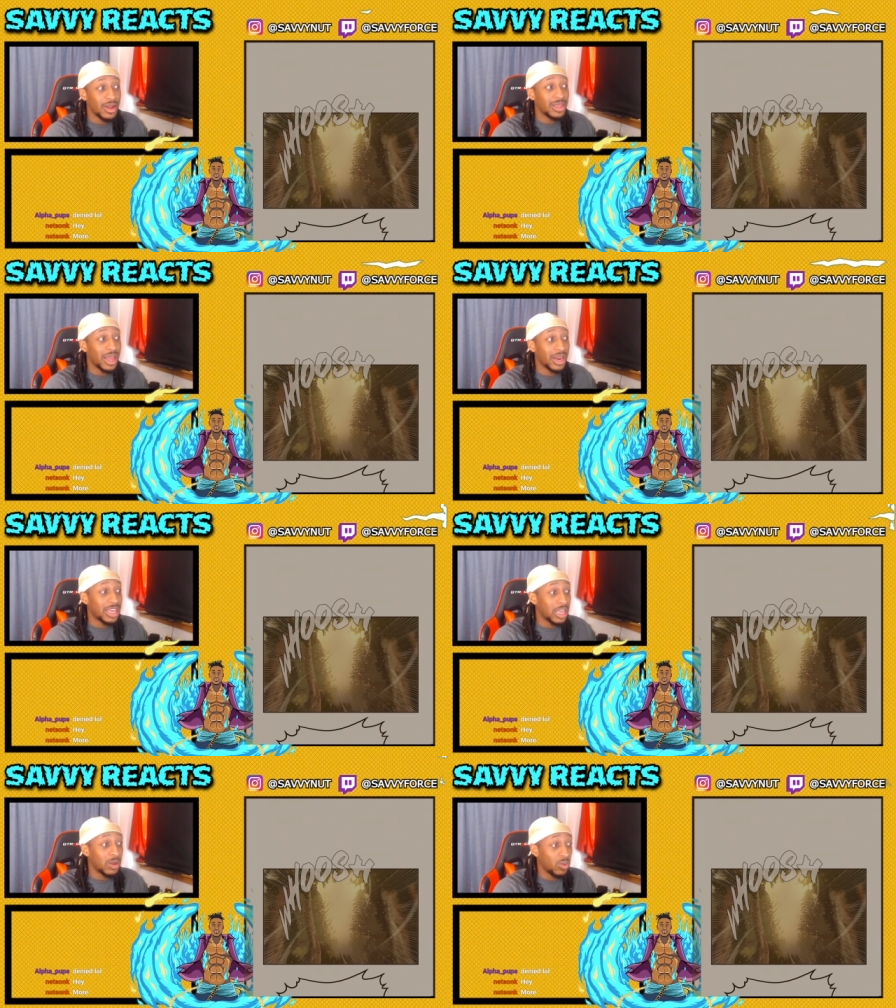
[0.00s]
then
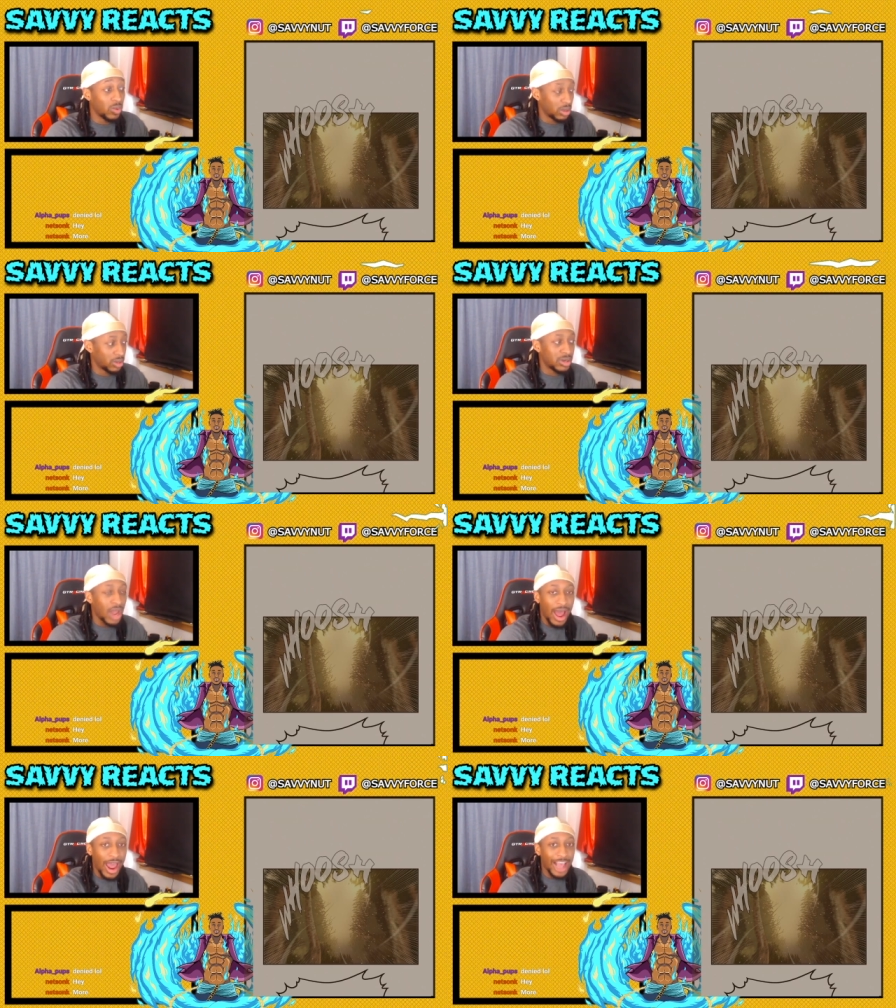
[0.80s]
he will
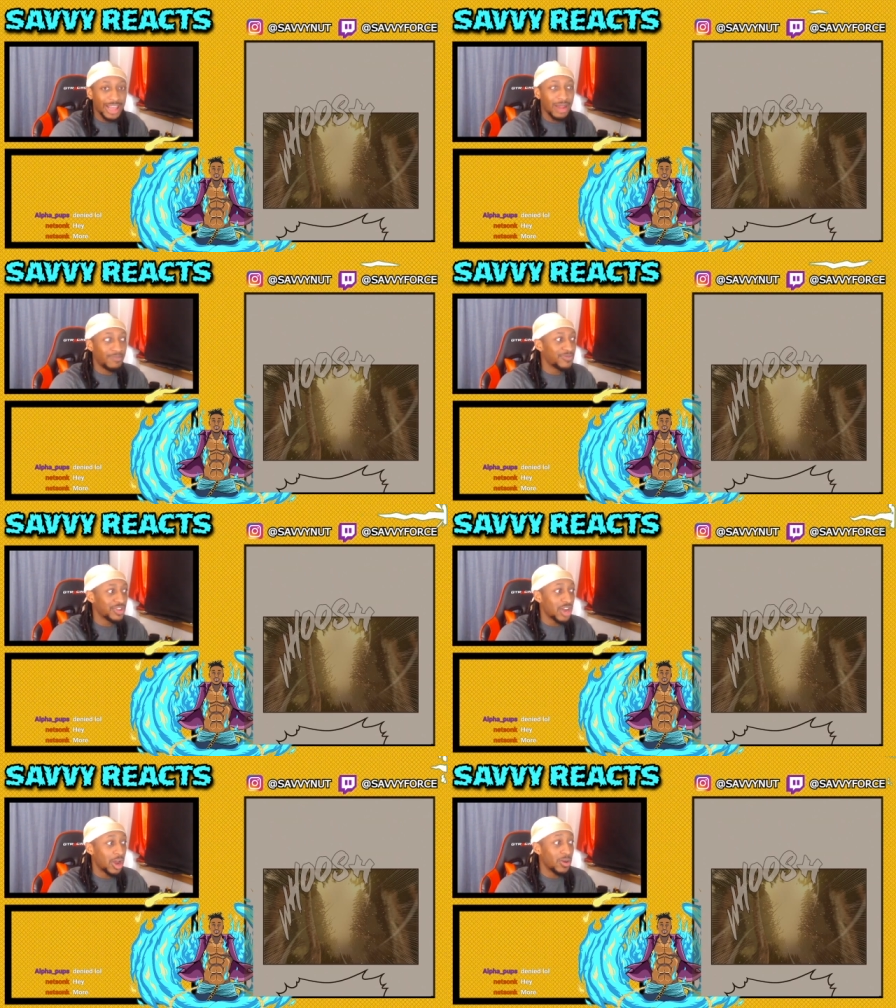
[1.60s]
die, and then,
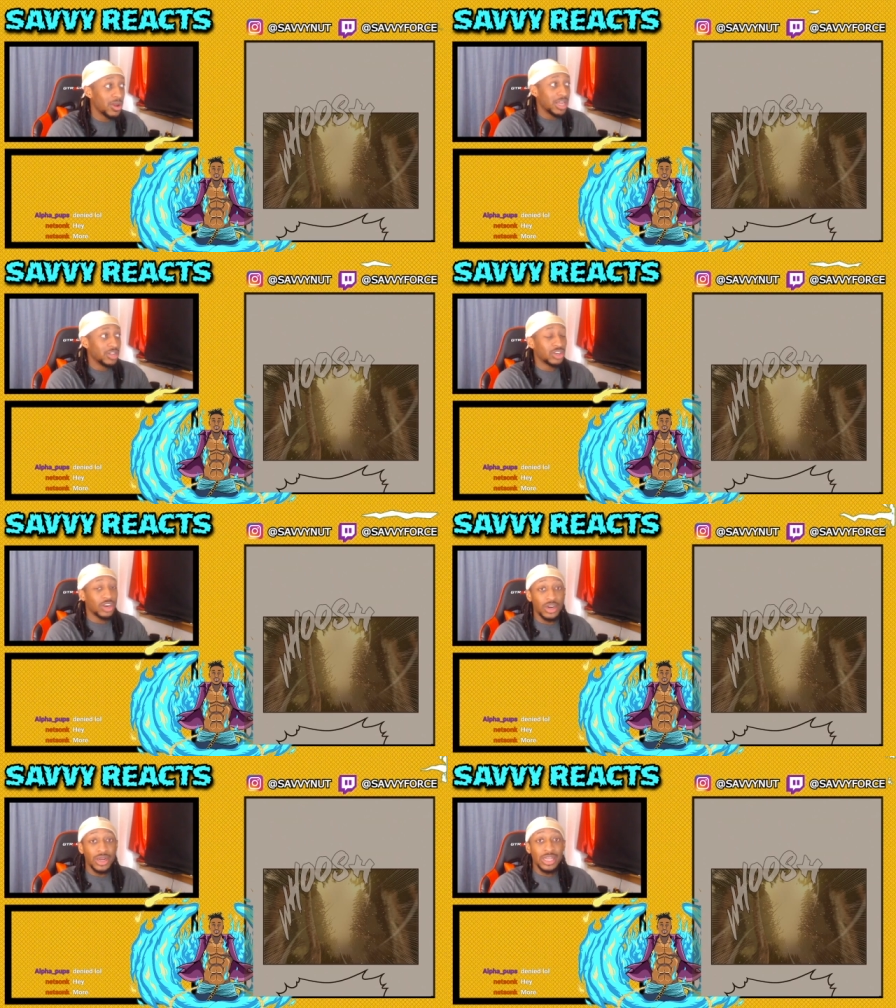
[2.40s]
you know, in
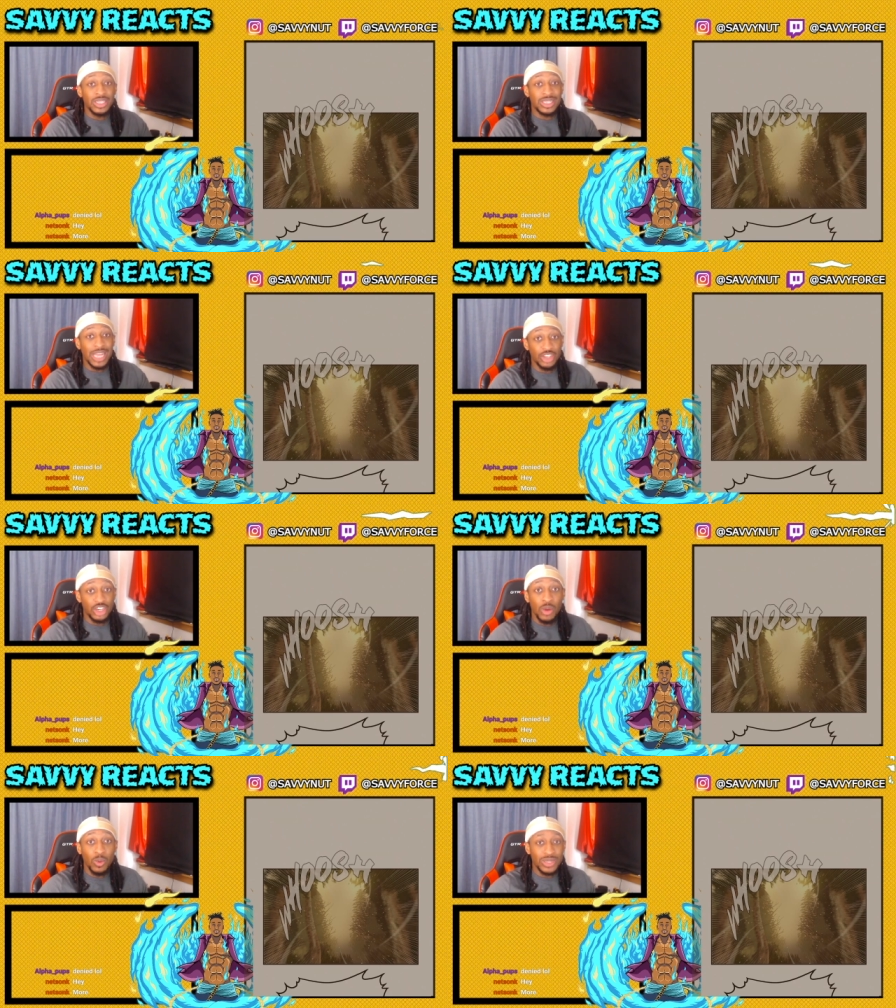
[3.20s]
turn,
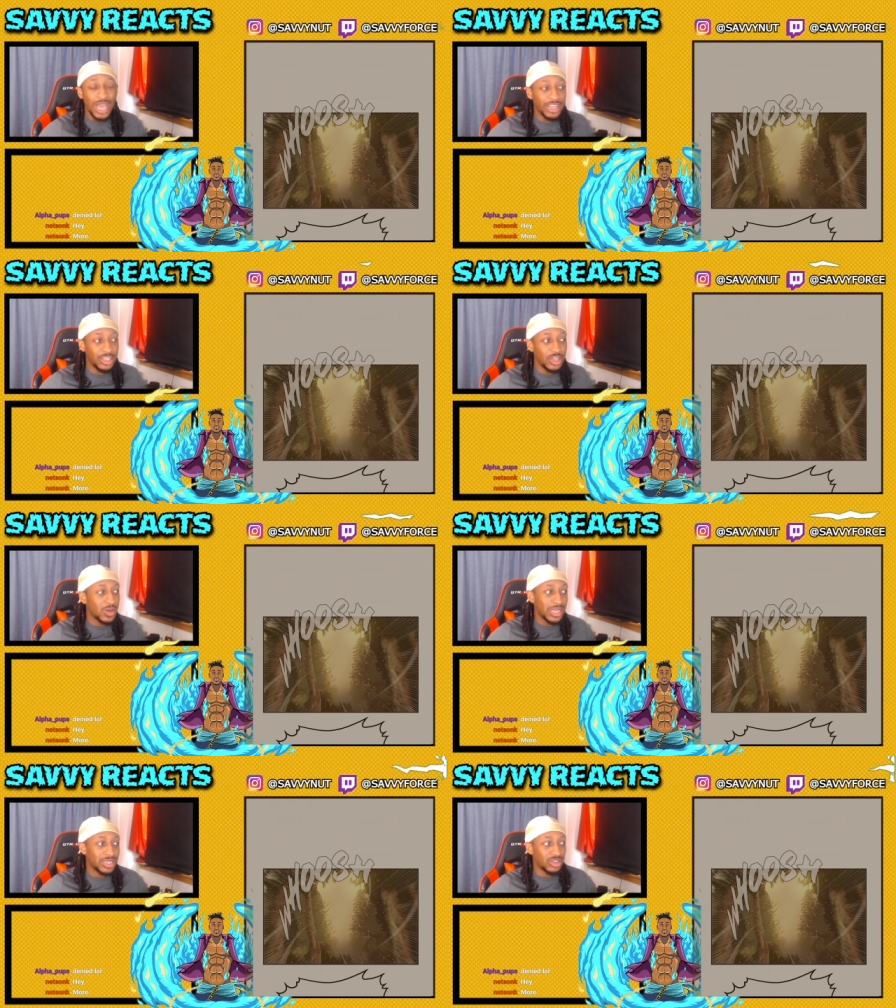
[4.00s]
Stetch will die too
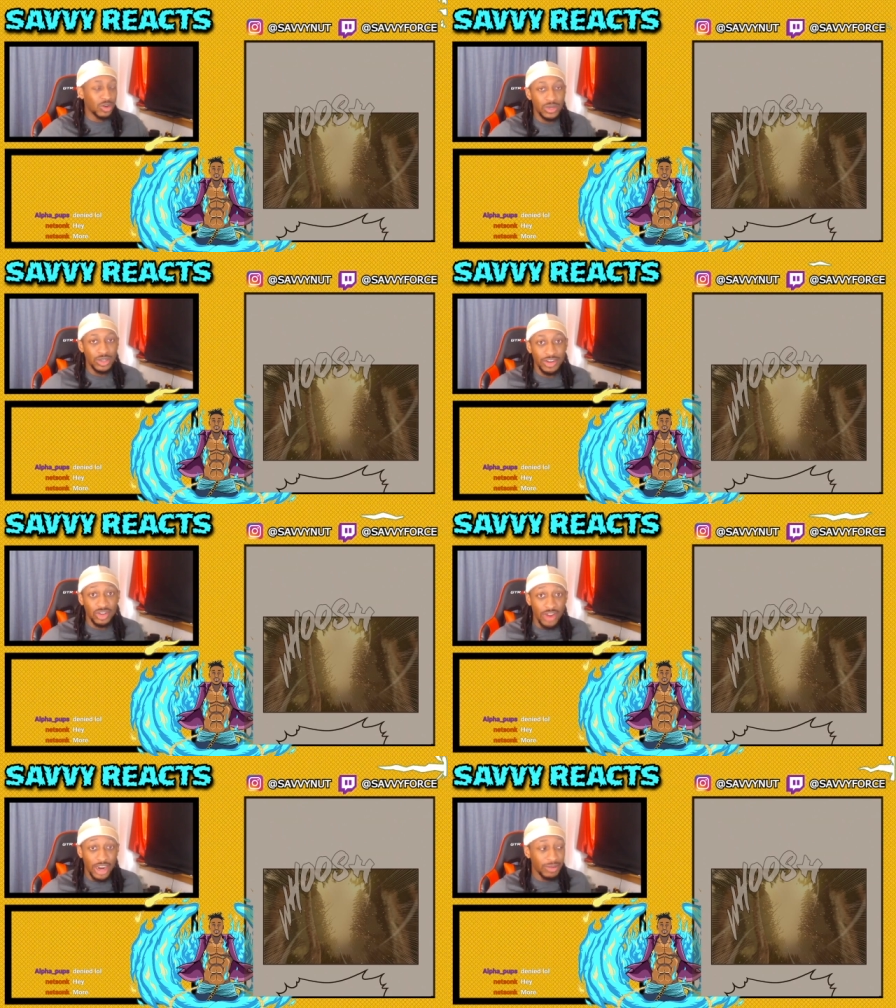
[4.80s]
because there's no one to
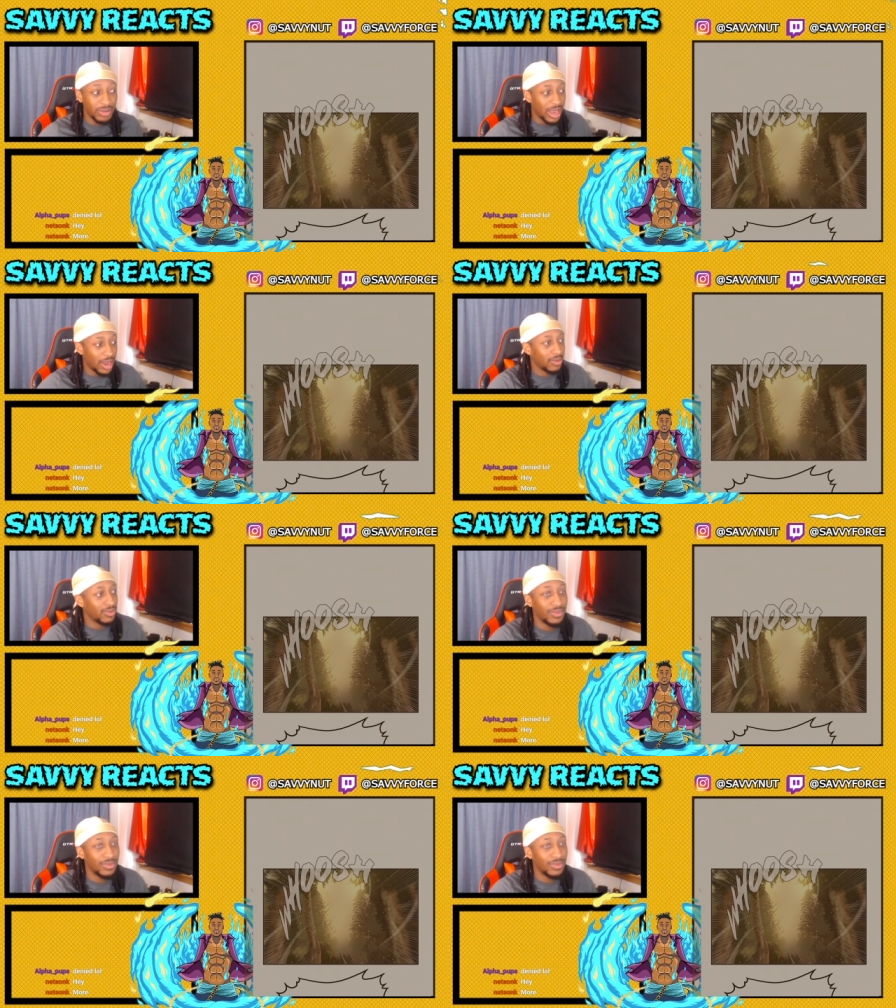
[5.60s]
resurrect him again.